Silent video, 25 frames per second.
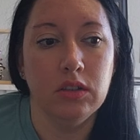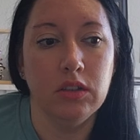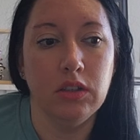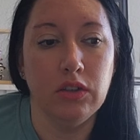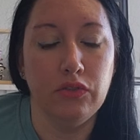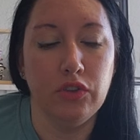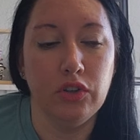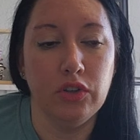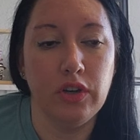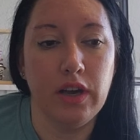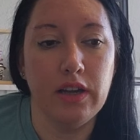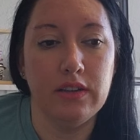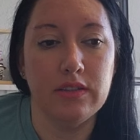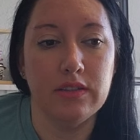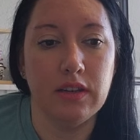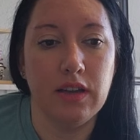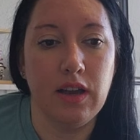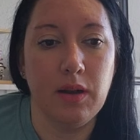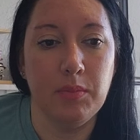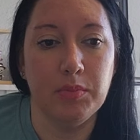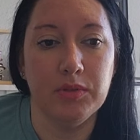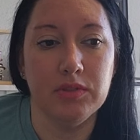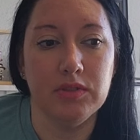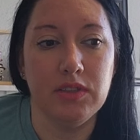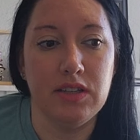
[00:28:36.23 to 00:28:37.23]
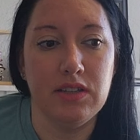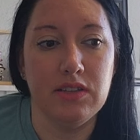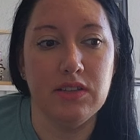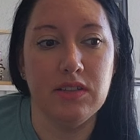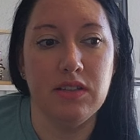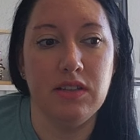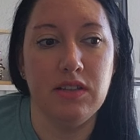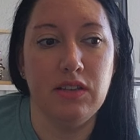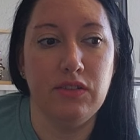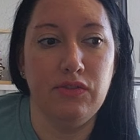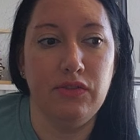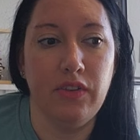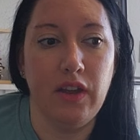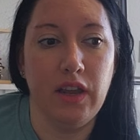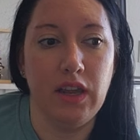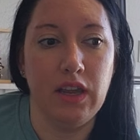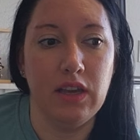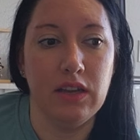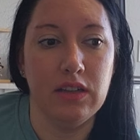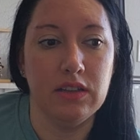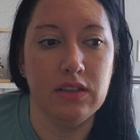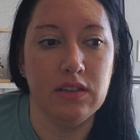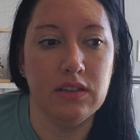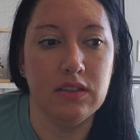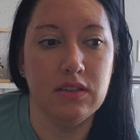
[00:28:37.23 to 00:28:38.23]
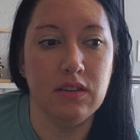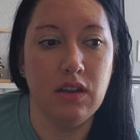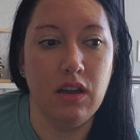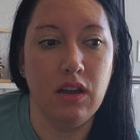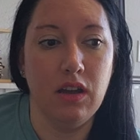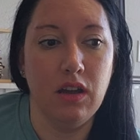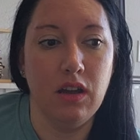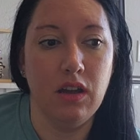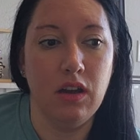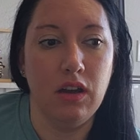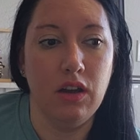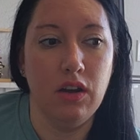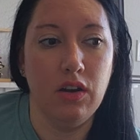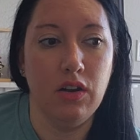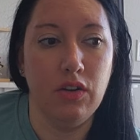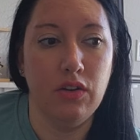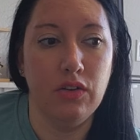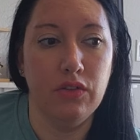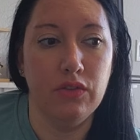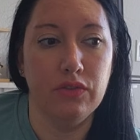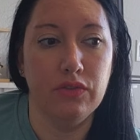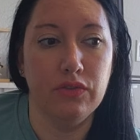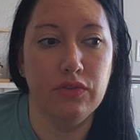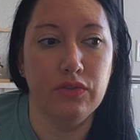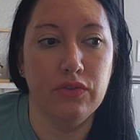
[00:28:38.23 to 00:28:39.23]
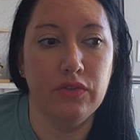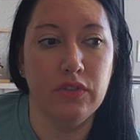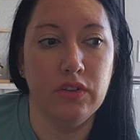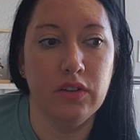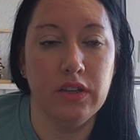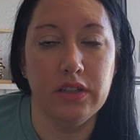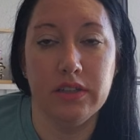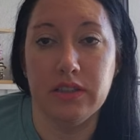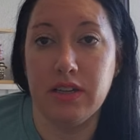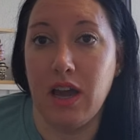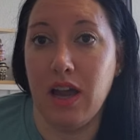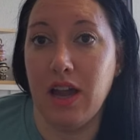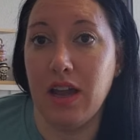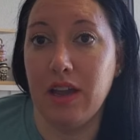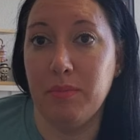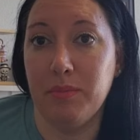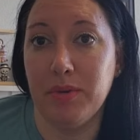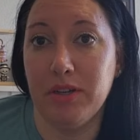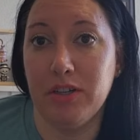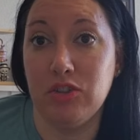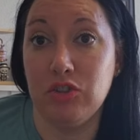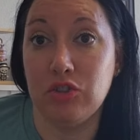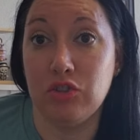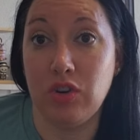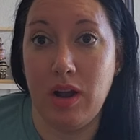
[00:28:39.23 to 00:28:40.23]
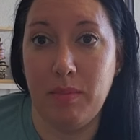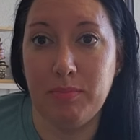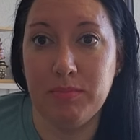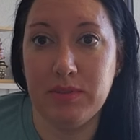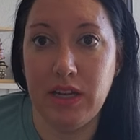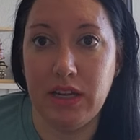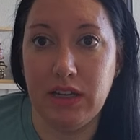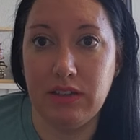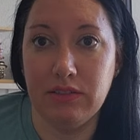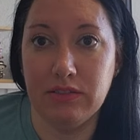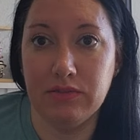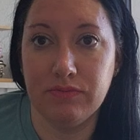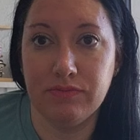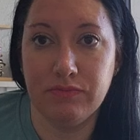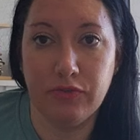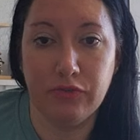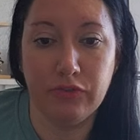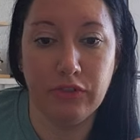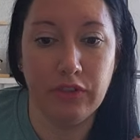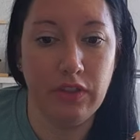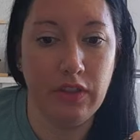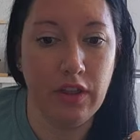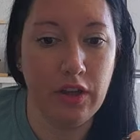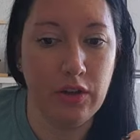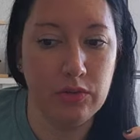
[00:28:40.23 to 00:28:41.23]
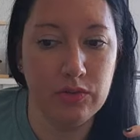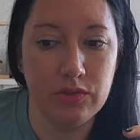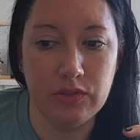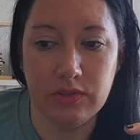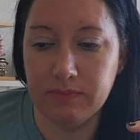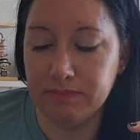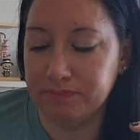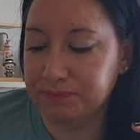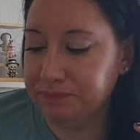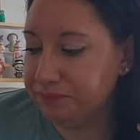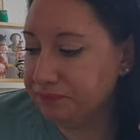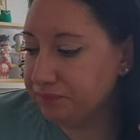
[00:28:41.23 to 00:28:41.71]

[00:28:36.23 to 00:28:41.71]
give you guys a couple days in advance of a time and a drop date for those.